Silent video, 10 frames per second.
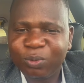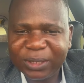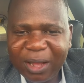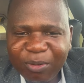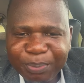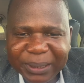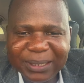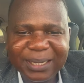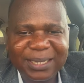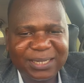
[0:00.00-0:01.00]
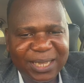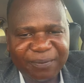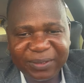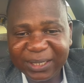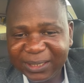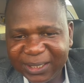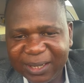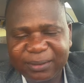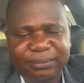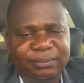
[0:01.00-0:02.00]
without being a serving
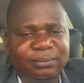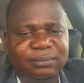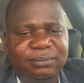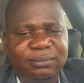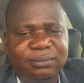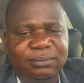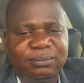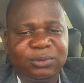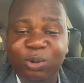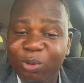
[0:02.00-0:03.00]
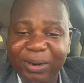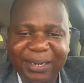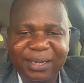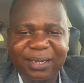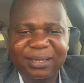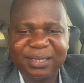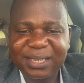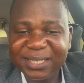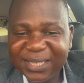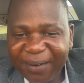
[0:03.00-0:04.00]
leader, or rather,
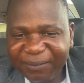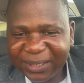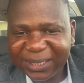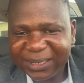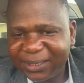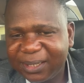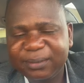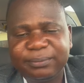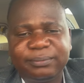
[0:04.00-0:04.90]
a servant leader.